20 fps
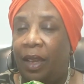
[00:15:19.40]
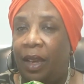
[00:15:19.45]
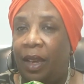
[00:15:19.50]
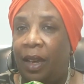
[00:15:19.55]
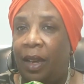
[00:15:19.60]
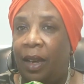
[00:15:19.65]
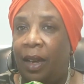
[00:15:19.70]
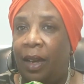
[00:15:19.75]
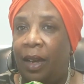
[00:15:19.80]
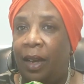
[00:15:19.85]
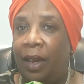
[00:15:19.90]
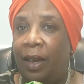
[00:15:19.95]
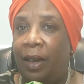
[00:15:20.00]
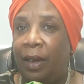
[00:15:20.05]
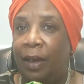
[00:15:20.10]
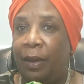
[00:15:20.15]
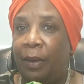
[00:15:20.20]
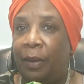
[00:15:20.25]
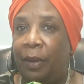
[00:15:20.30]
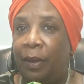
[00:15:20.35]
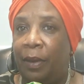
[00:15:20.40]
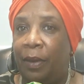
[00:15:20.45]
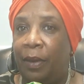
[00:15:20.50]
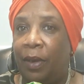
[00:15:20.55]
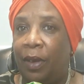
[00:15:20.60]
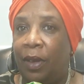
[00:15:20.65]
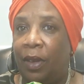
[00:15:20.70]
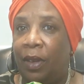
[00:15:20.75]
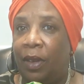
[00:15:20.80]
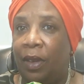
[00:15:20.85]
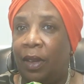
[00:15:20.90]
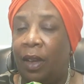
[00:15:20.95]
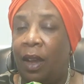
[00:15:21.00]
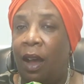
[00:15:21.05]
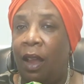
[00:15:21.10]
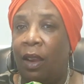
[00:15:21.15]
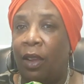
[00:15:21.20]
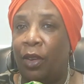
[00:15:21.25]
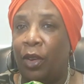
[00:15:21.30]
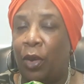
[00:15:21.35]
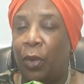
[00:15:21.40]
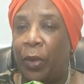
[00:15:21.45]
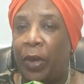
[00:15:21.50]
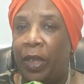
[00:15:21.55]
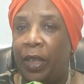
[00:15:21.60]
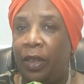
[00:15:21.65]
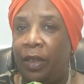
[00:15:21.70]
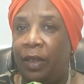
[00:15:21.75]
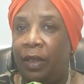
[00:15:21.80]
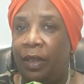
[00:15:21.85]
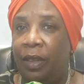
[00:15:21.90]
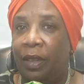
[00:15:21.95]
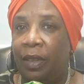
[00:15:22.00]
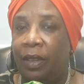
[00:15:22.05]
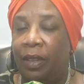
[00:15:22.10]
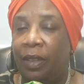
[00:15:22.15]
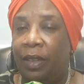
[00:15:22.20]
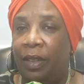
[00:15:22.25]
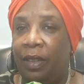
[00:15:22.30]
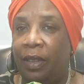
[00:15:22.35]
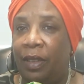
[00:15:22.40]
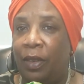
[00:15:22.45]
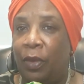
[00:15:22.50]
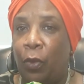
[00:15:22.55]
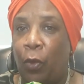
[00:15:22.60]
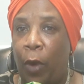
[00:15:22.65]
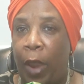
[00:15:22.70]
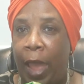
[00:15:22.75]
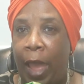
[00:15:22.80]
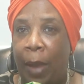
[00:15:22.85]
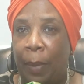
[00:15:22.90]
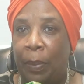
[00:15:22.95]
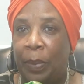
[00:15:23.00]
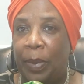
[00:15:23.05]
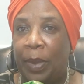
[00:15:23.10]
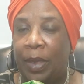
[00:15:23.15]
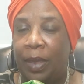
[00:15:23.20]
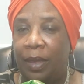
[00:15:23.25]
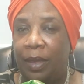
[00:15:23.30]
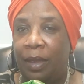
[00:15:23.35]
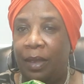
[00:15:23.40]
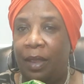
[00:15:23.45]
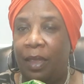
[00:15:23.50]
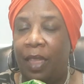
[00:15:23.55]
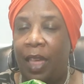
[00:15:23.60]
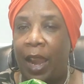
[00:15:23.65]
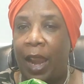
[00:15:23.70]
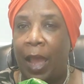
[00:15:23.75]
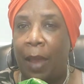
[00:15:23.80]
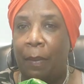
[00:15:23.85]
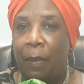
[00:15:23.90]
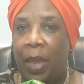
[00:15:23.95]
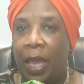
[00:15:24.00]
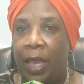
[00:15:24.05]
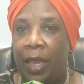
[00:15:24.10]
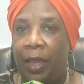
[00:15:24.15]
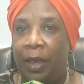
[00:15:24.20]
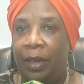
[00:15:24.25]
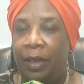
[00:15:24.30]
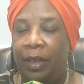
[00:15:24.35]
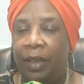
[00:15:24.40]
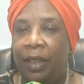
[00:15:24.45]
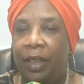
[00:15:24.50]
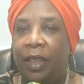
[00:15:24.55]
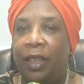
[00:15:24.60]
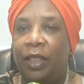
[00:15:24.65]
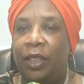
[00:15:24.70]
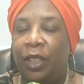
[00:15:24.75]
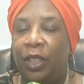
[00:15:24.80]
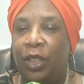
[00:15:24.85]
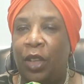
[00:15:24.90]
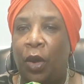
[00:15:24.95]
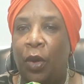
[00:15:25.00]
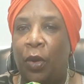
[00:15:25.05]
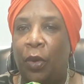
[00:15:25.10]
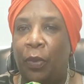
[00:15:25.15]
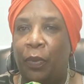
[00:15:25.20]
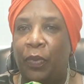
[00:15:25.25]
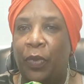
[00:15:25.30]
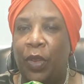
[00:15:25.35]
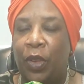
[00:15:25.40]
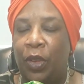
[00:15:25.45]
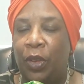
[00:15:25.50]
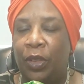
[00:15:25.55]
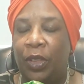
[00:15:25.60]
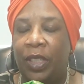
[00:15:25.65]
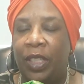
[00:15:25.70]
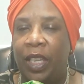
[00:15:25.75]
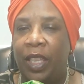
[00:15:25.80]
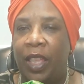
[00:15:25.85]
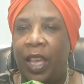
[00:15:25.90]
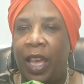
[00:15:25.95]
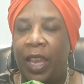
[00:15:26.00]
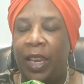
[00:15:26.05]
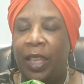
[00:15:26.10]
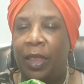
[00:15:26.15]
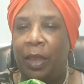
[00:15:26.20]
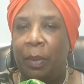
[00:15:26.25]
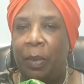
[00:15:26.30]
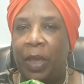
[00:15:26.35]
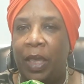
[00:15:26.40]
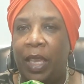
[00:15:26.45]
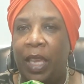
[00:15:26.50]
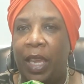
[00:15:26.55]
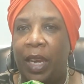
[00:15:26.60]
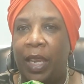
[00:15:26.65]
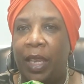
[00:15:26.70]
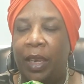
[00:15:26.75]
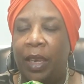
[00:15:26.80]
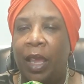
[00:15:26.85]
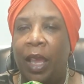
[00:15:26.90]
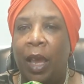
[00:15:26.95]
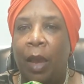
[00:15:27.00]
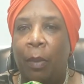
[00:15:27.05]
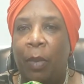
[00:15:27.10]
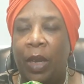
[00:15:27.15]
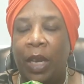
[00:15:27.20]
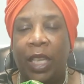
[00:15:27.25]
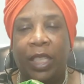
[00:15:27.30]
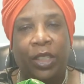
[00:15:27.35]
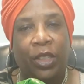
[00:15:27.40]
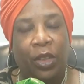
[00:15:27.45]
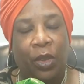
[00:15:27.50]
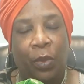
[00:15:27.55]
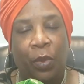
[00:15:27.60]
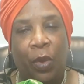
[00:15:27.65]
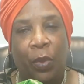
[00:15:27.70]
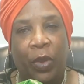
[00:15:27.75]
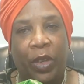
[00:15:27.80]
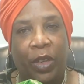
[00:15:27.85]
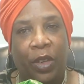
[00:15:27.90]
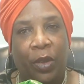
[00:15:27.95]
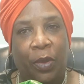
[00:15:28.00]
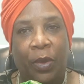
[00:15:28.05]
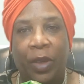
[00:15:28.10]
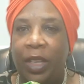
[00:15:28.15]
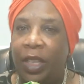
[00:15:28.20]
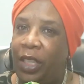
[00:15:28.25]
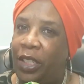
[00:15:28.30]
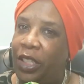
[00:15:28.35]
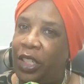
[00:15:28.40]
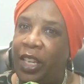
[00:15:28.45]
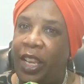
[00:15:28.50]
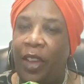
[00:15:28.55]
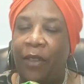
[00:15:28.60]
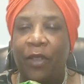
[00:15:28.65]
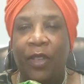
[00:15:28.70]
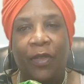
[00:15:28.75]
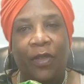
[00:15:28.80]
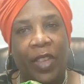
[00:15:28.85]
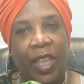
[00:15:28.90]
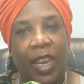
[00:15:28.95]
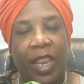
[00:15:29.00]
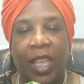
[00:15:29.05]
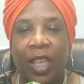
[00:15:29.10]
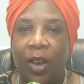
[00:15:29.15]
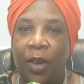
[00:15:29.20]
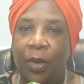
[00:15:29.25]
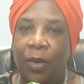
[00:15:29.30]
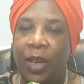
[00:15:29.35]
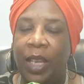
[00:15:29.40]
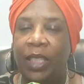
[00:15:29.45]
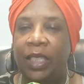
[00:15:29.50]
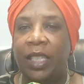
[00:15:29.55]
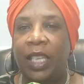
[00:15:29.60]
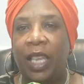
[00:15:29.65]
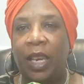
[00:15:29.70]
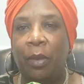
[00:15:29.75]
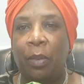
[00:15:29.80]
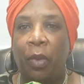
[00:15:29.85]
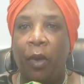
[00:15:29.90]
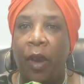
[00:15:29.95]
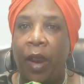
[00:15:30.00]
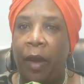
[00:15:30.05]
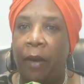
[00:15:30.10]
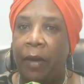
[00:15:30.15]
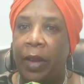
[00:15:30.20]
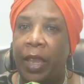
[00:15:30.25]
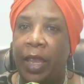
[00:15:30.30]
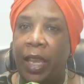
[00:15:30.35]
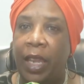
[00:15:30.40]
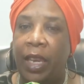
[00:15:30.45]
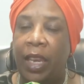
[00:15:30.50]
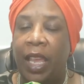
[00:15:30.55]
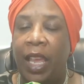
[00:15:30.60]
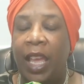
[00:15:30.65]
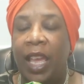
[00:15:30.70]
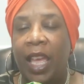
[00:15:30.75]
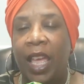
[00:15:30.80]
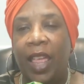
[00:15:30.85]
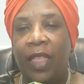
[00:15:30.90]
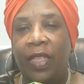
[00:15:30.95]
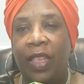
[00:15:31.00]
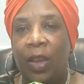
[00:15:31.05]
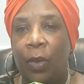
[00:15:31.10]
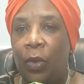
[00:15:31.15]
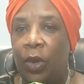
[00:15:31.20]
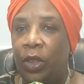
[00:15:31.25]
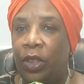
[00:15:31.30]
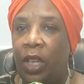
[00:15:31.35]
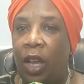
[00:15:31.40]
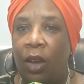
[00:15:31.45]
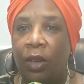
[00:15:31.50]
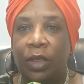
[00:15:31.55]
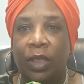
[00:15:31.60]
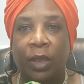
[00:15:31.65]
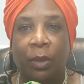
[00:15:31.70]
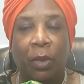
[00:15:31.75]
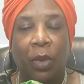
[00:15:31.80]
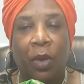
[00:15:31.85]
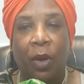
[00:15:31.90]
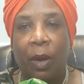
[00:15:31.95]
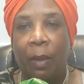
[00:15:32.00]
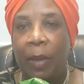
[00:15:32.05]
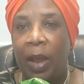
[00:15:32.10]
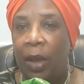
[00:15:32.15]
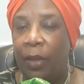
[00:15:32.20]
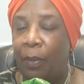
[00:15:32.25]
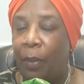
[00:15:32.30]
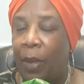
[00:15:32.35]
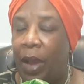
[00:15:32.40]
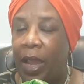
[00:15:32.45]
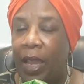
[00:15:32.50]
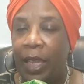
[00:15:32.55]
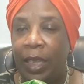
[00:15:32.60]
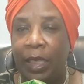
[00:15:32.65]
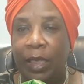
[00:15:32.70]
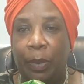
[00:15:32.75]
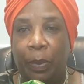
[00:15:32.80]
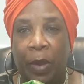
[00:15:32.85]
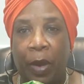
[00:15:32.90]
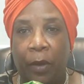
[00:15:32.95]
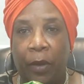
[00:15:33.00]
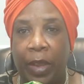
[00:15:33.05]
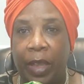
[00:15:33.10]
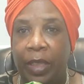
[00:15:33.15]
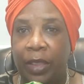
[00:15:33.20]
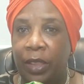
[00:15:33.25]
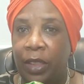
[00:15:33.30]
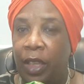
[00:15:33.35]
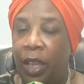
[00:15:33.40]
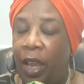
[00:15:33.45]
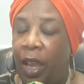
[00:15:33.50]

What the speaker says: collard green wraps that I made. So you'll see that in the beginning. But let's do what we do in each and every video. Let's get a prayer in, and then we'll talk some more about my experience